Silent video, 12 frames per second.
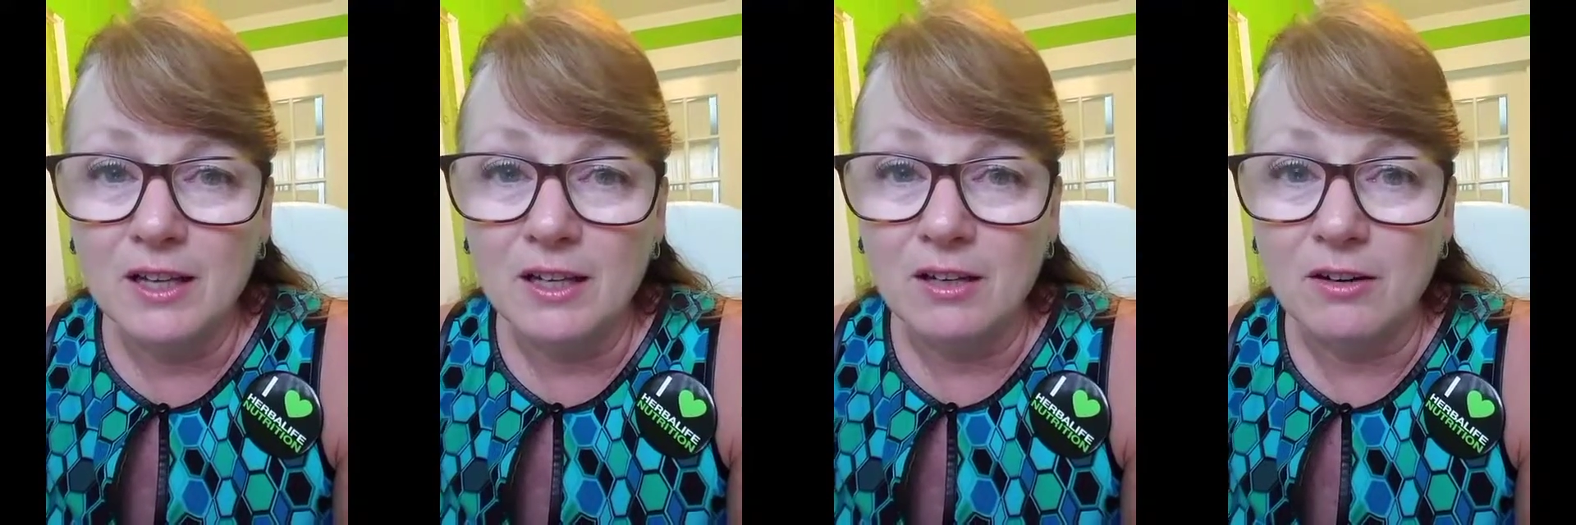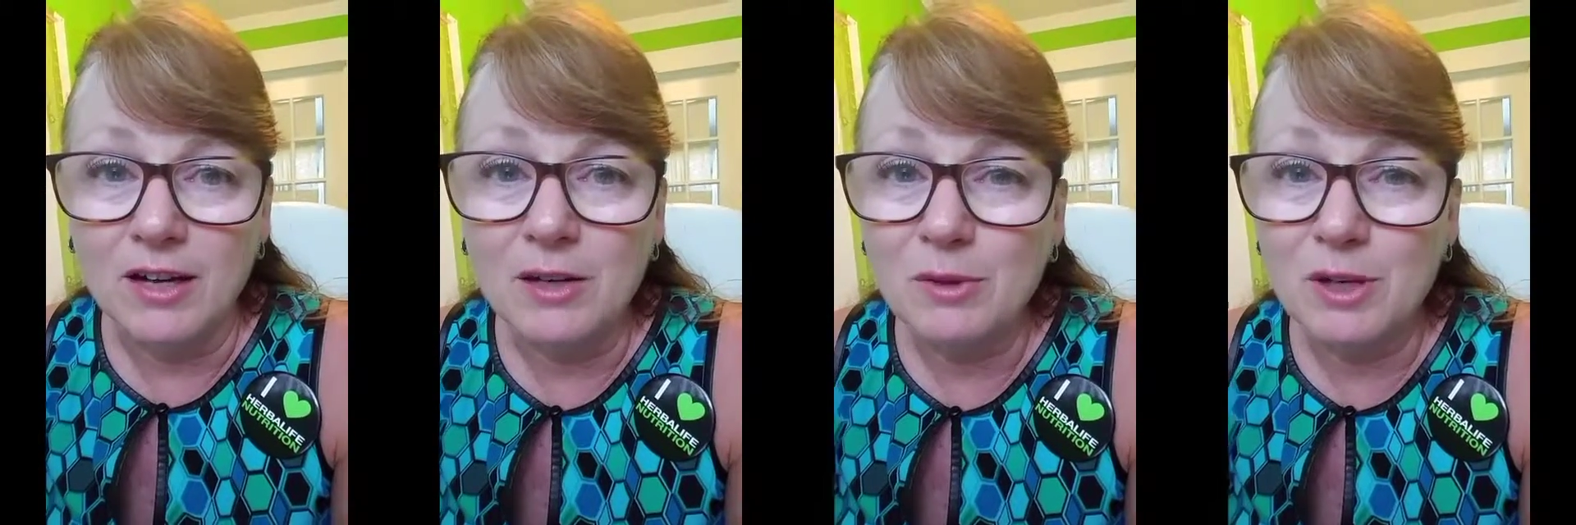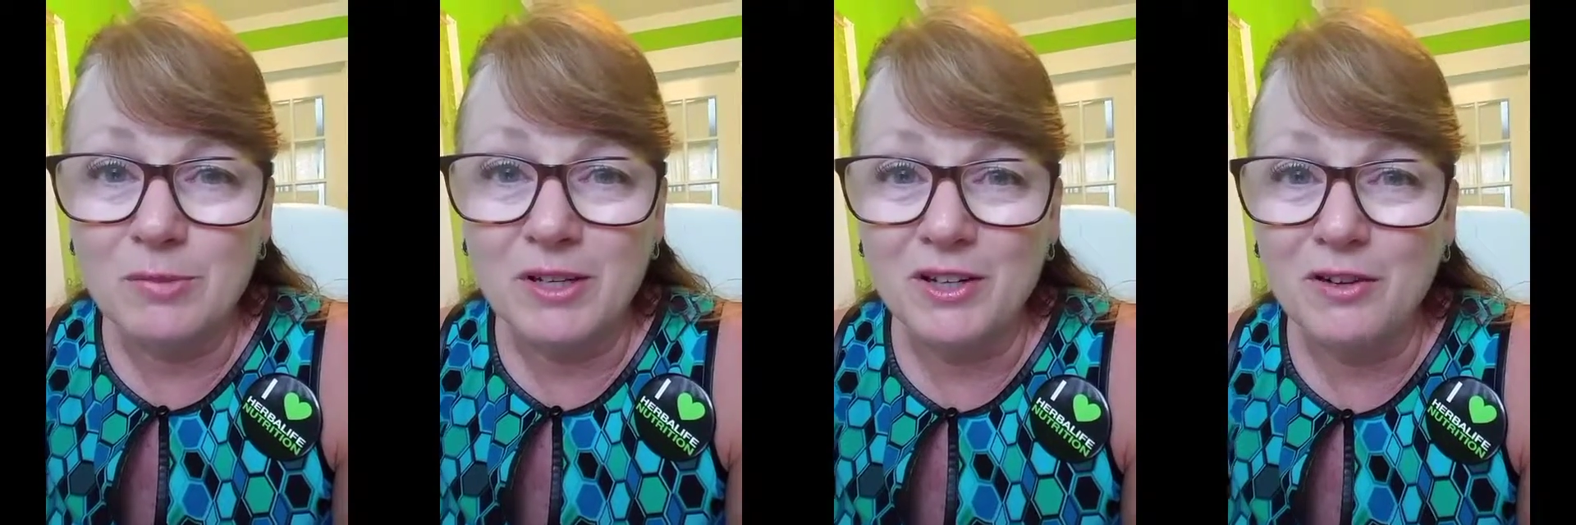you know, I didn't
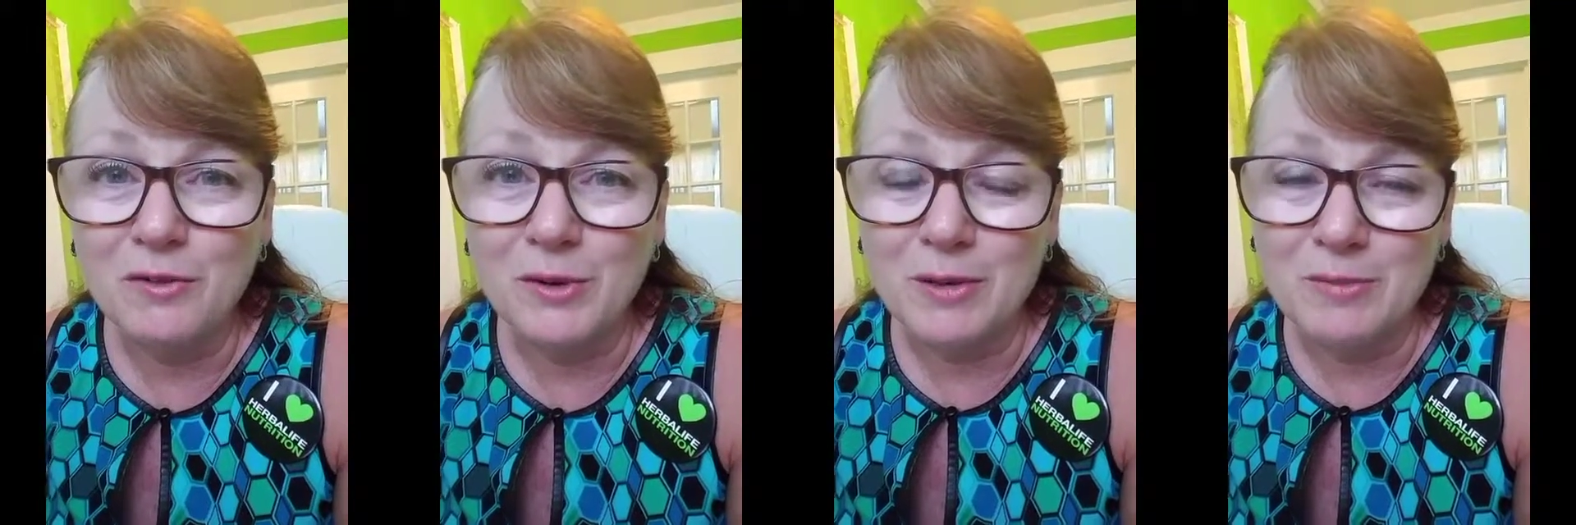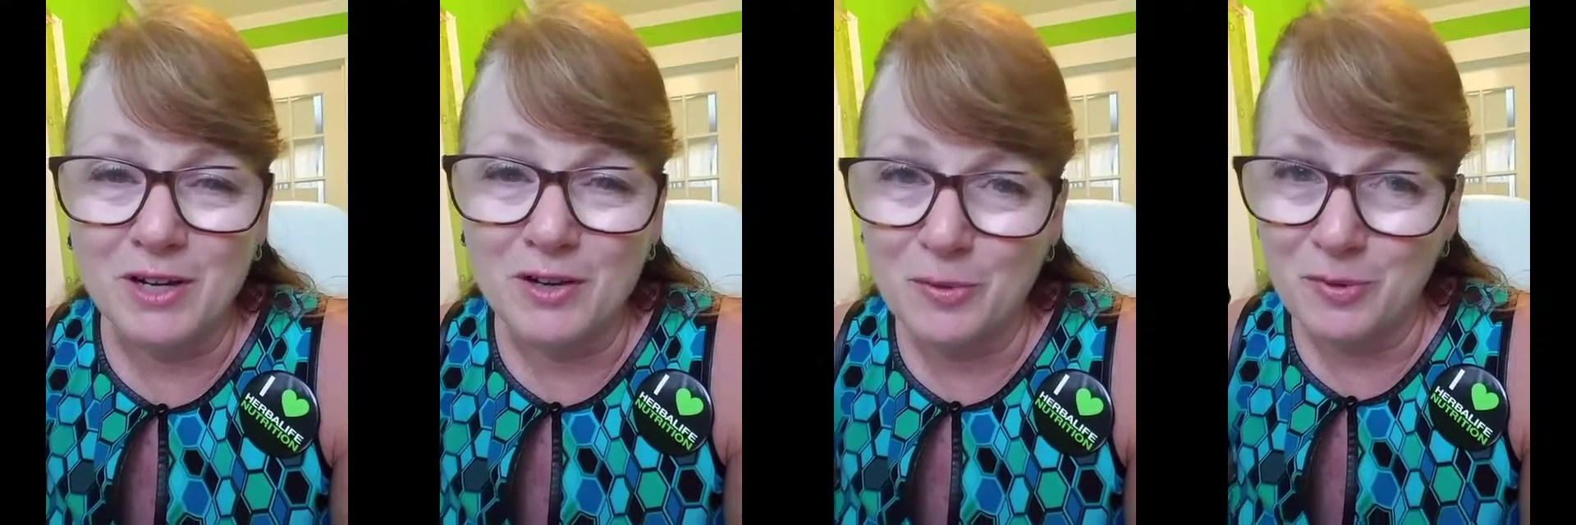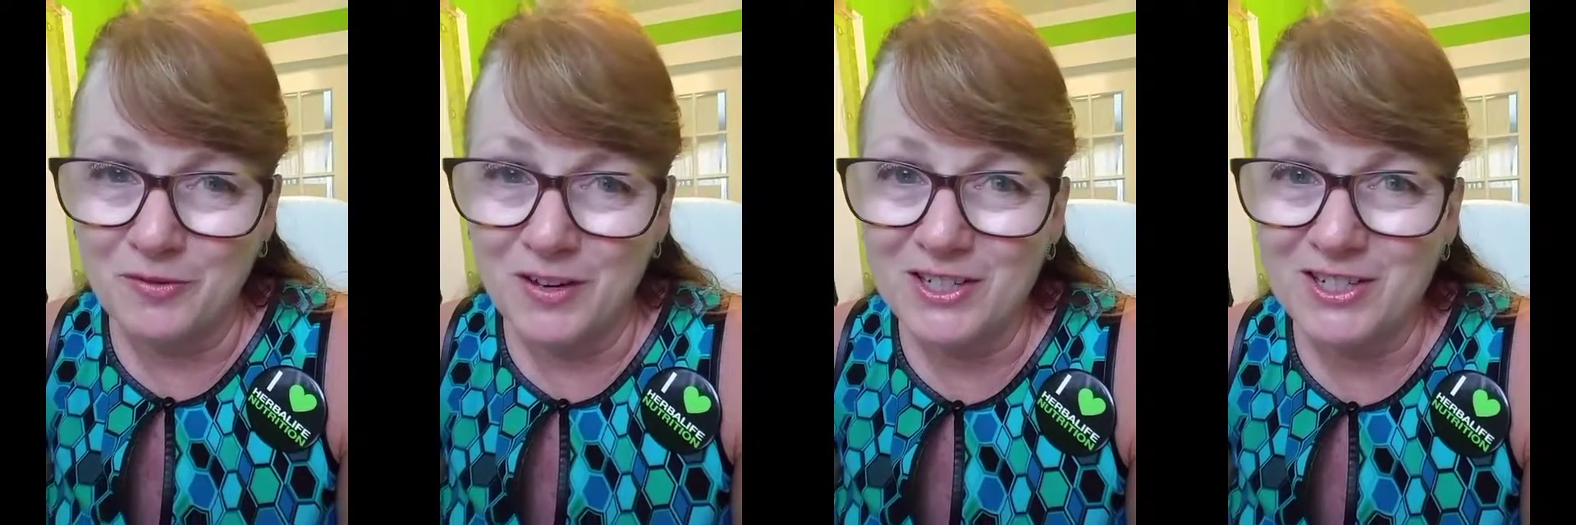want to be an overweight medical
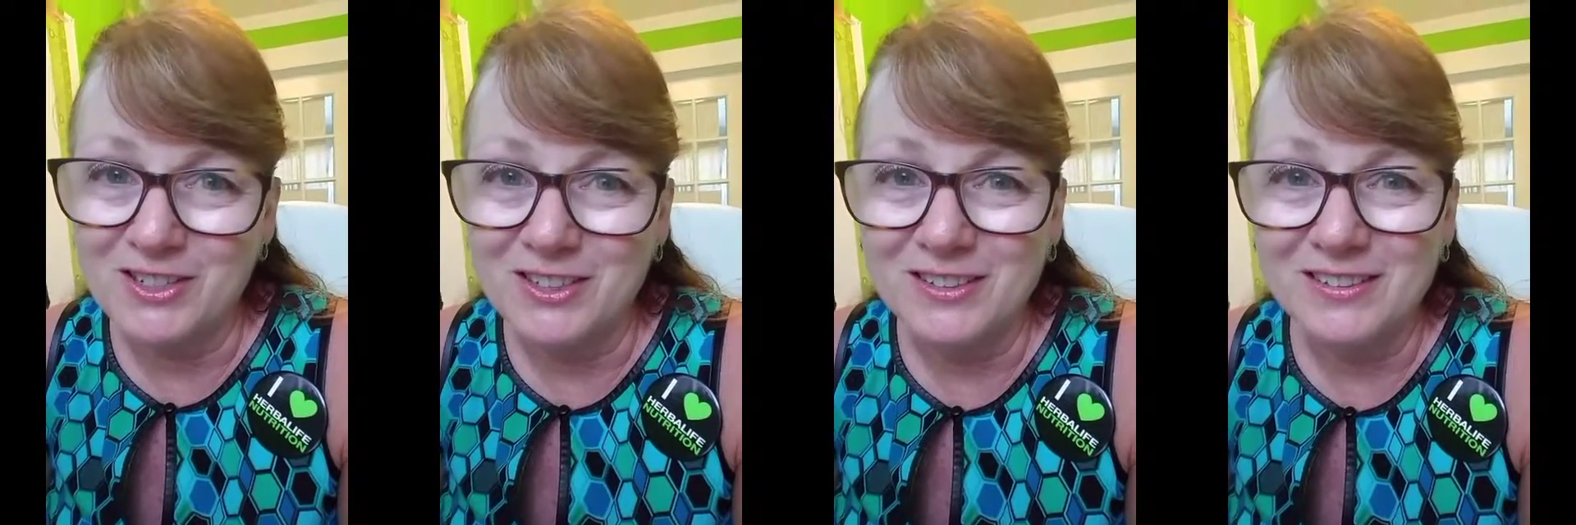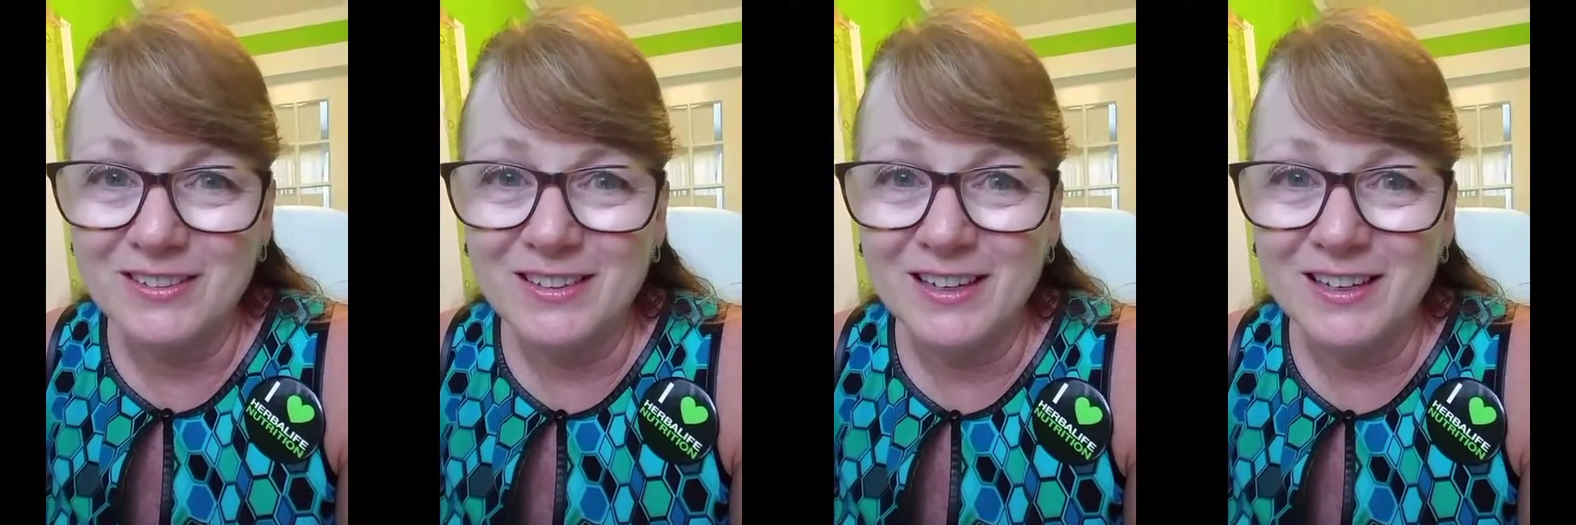professional.